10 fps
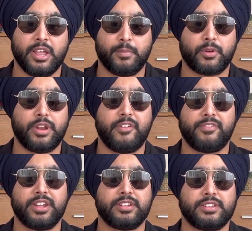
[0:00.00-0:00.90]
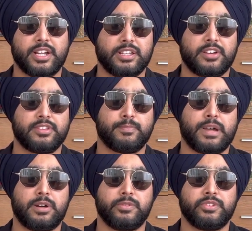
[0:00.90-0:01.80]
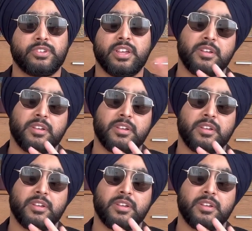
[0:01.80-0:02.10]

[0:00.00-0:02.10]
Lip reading: But on average, £30,000